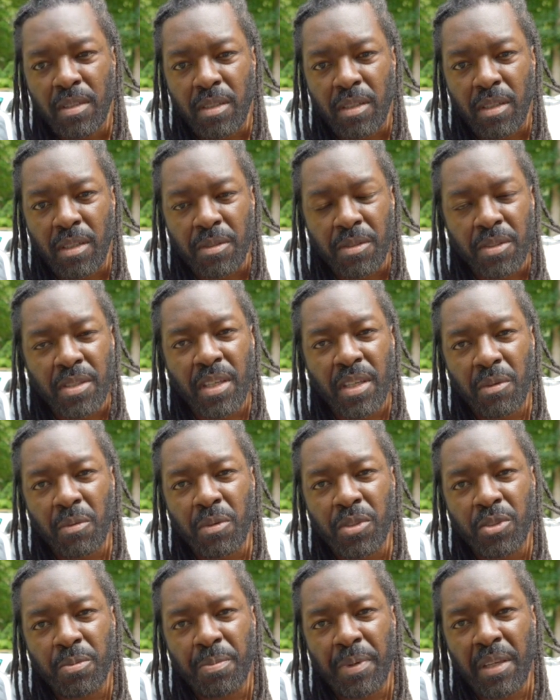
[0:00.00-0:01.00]
You get
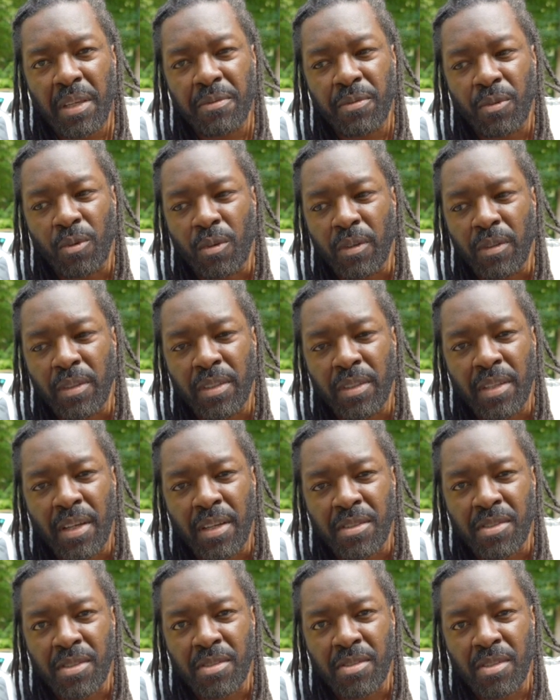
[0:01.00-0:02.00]
what you pay for, in
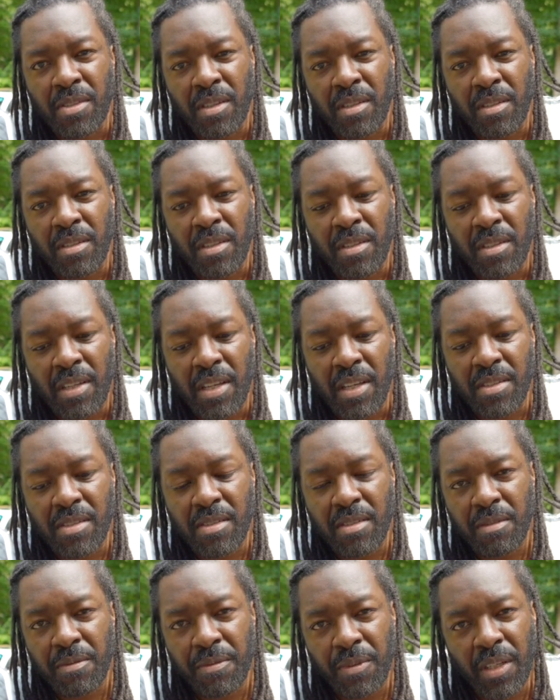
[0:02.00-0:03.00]
essence, and
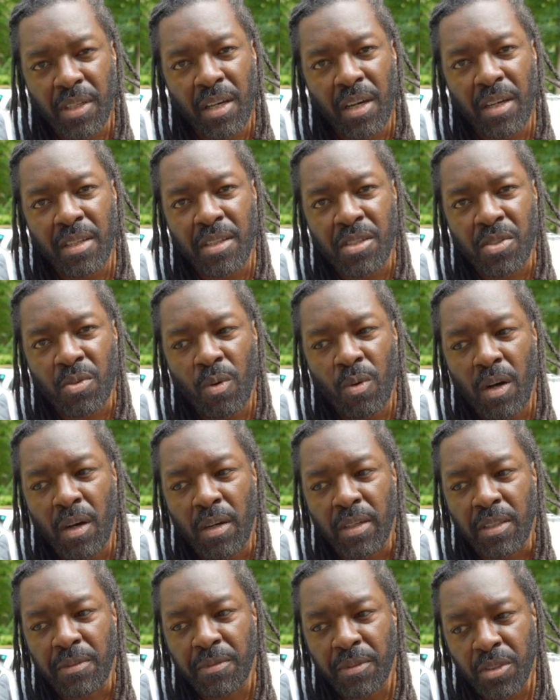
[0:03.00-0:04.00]
that's for the Honda. It's
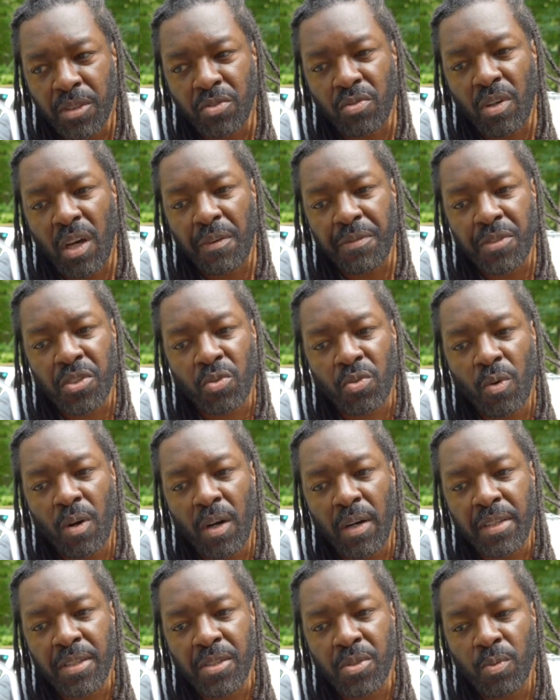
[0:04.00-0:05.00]
quality. For the Triumph, it's
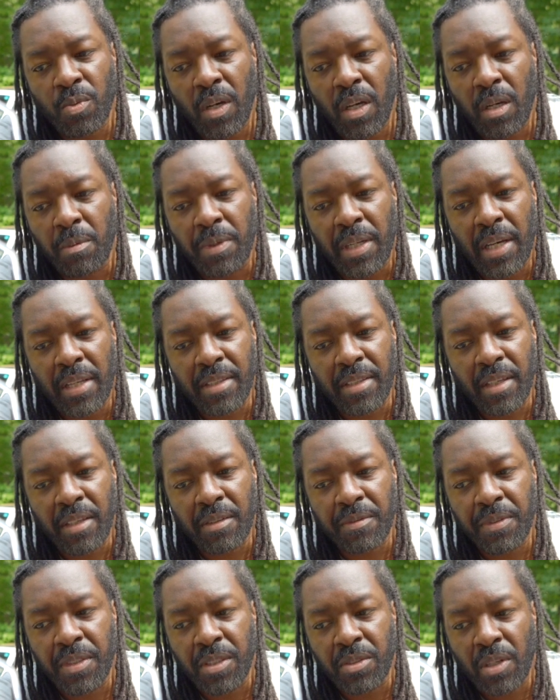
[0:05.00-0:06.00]
quality as well. But I
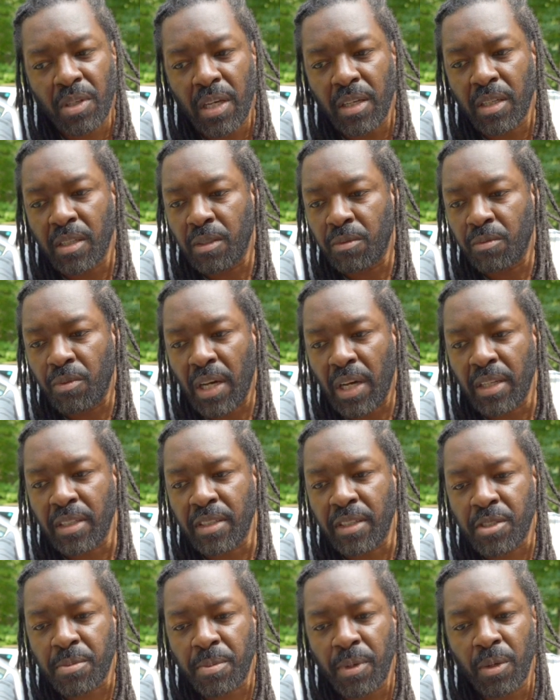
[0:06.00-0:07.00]
think for the Rally
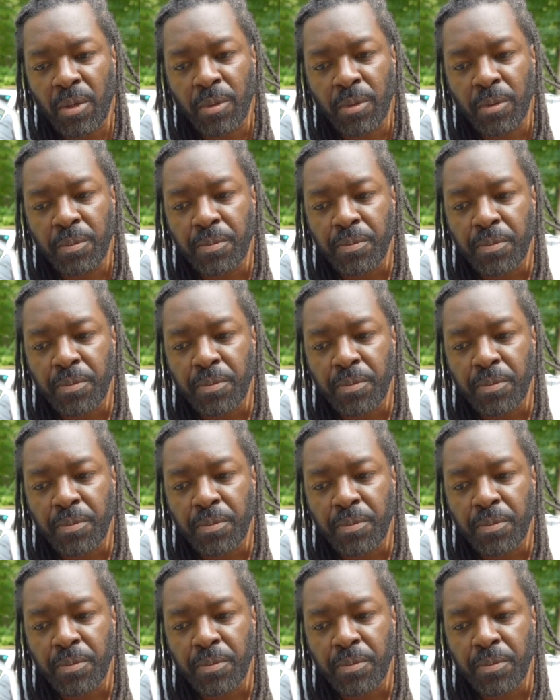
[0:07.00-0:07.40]
Explorer,